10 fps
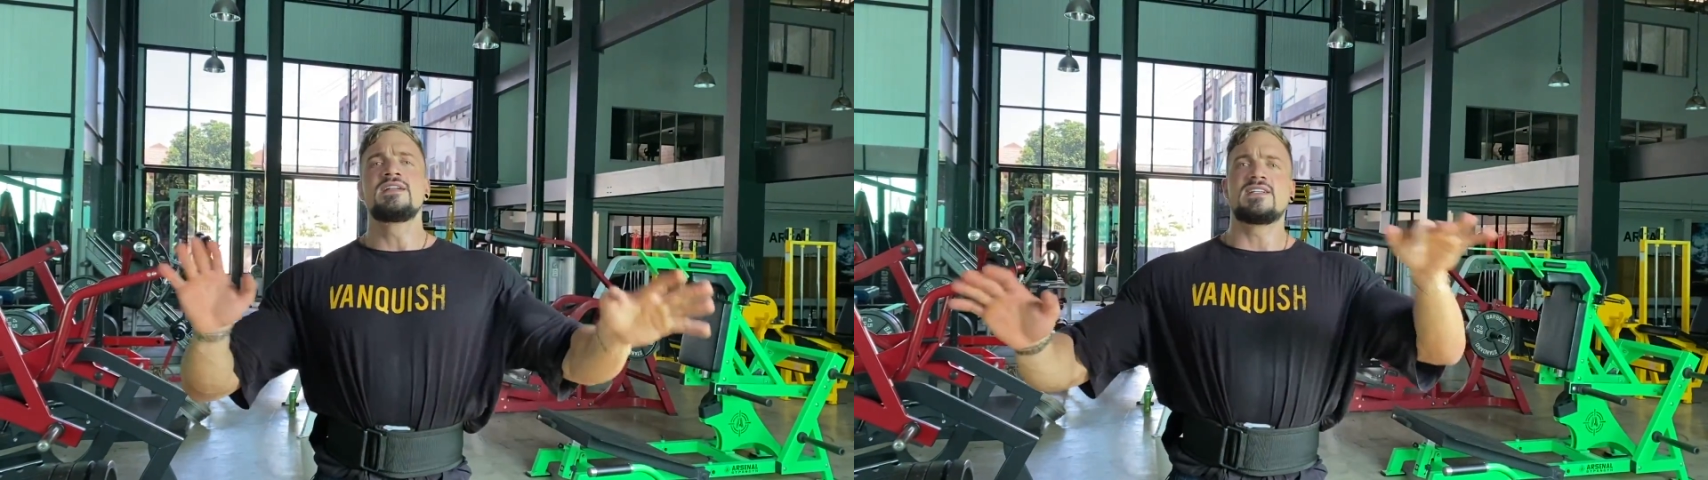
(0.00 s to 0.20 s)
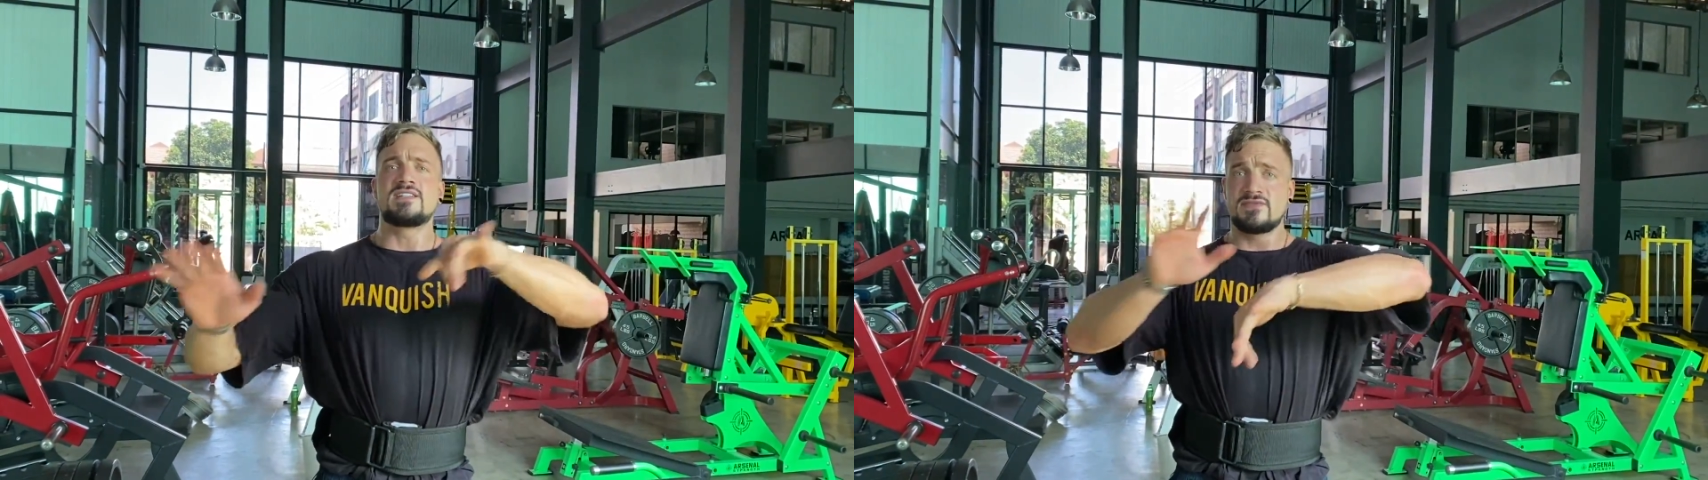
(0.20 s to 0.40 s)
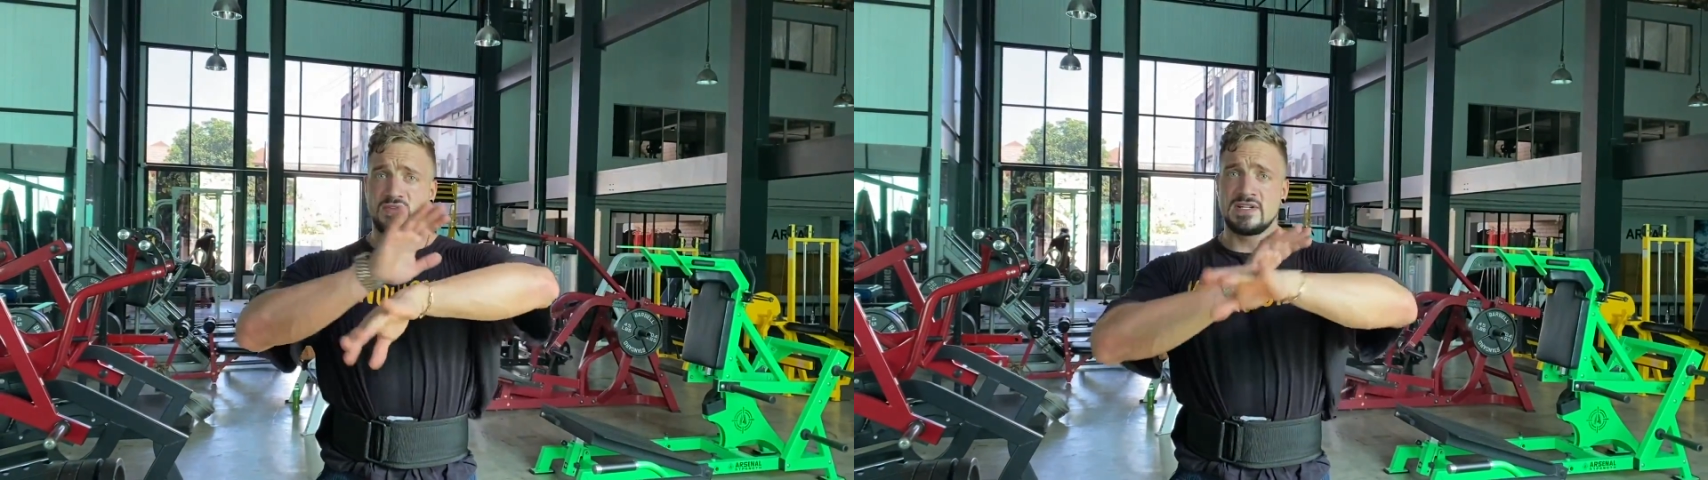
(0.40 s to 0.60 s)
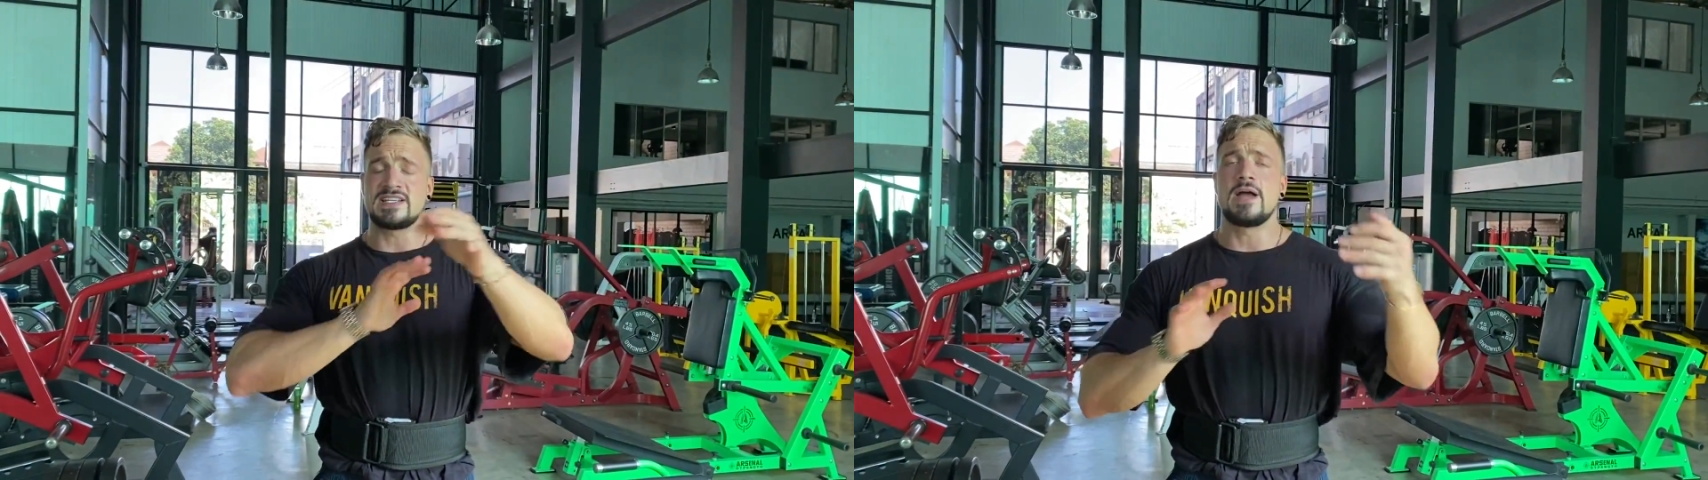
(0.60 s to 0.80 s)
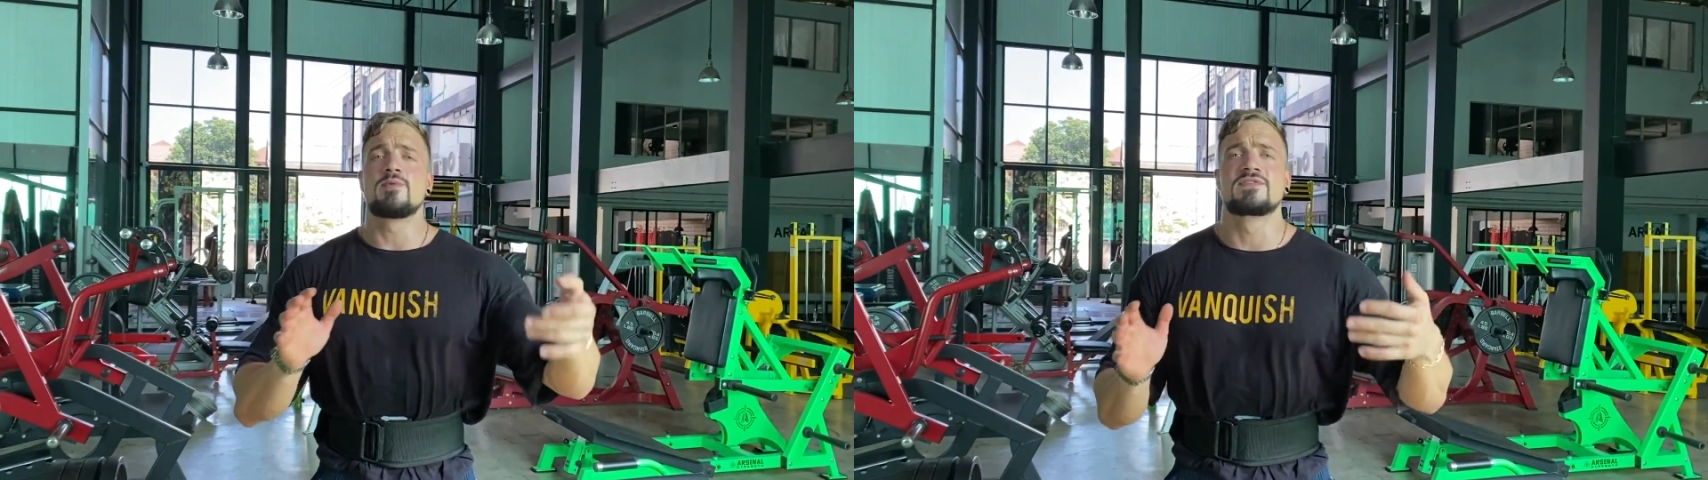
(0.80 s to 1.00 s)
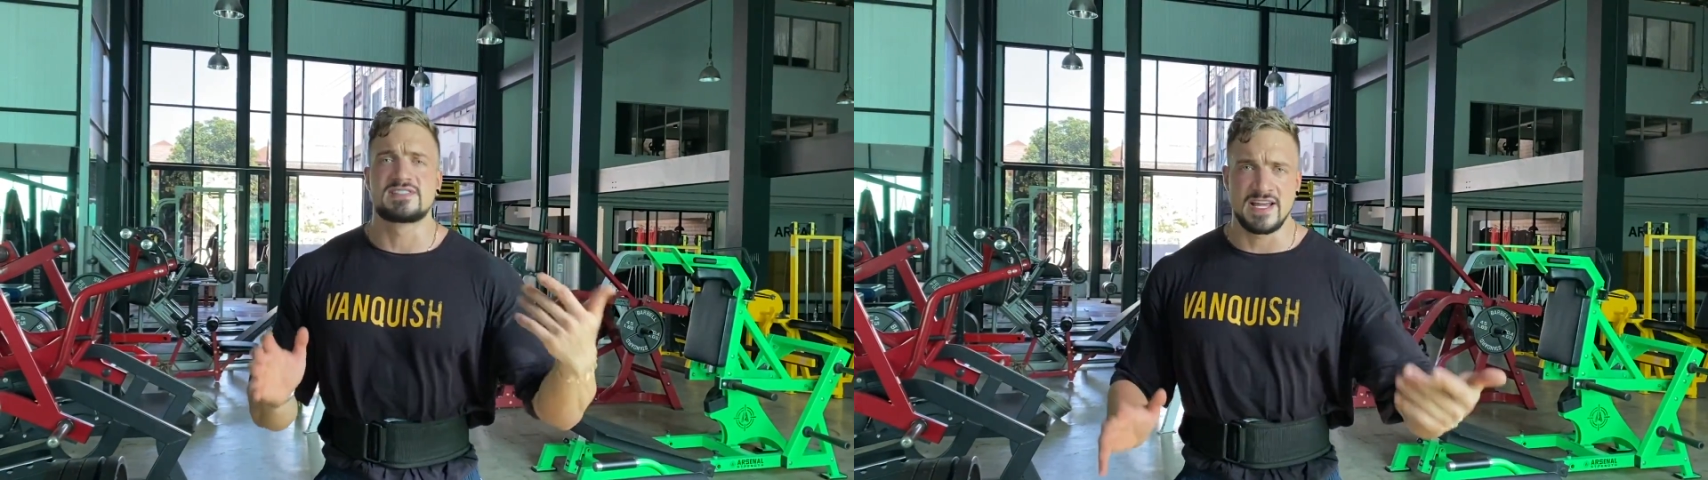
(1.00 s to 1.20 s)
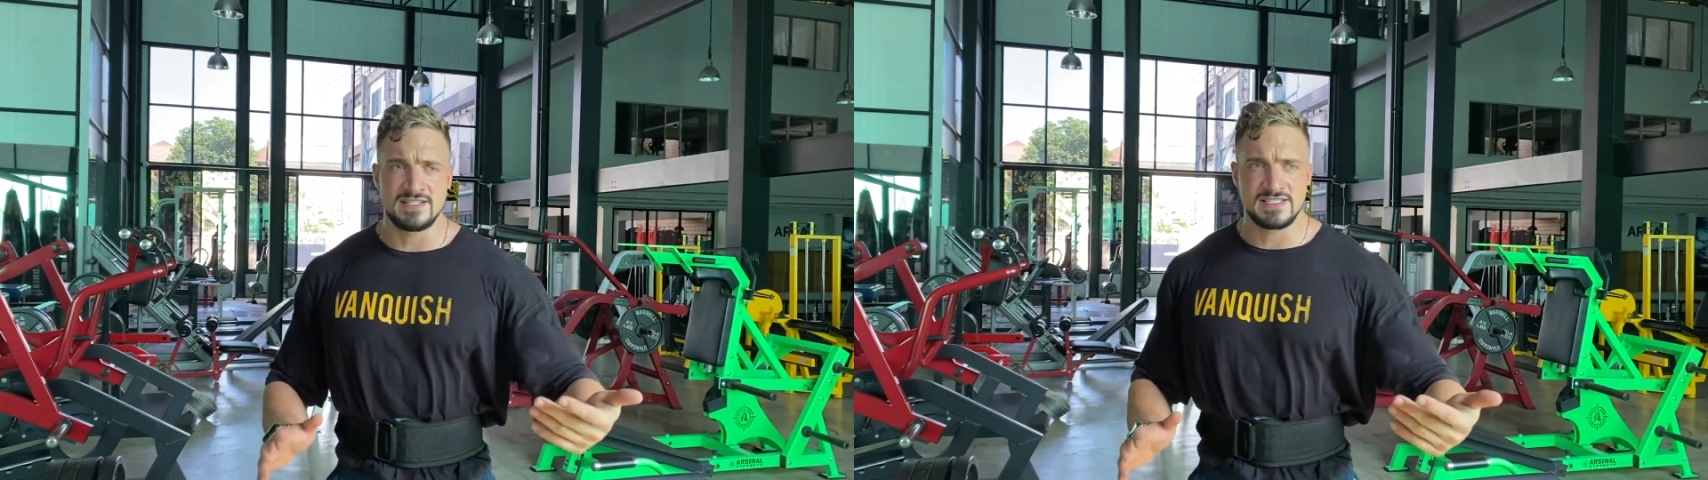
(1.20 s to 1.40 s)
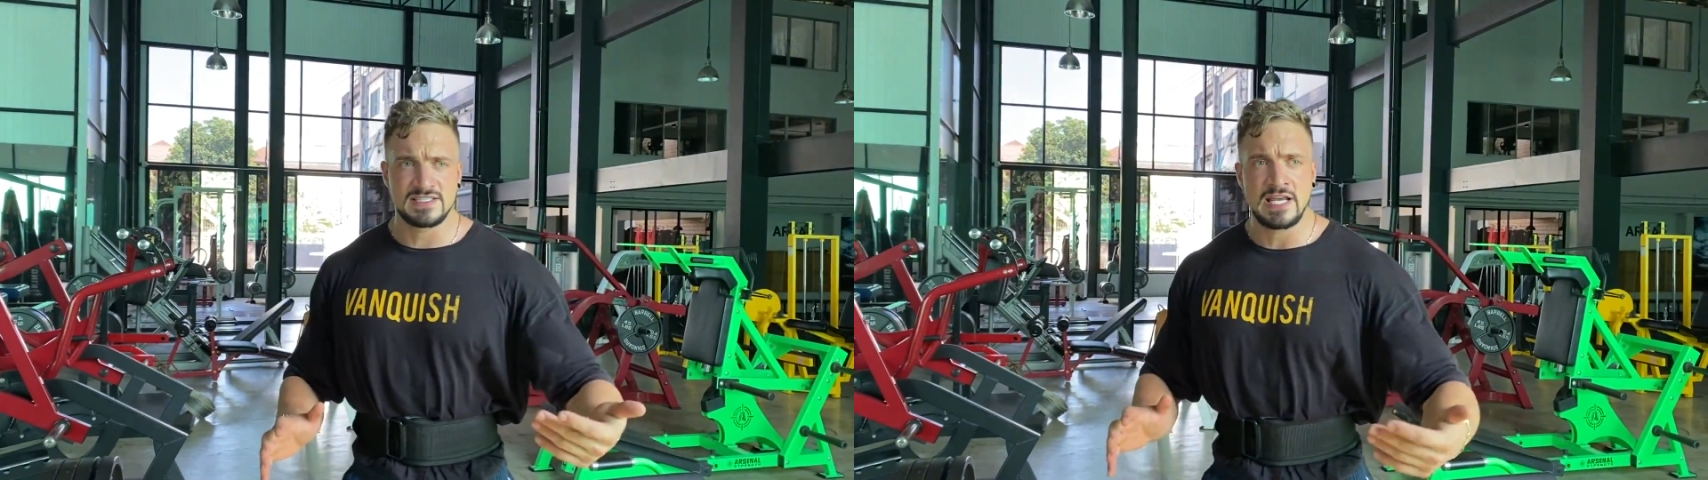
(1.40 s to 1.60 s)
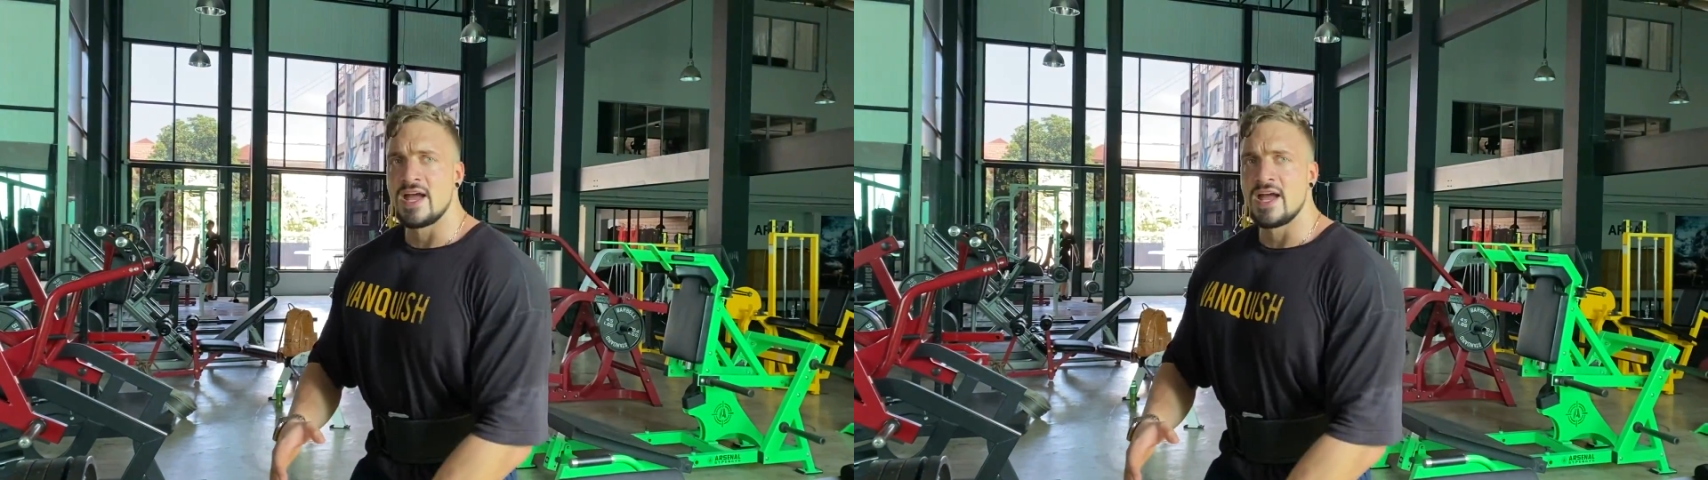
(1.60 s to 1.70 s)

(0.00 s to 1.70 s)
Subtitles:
the different type of stances,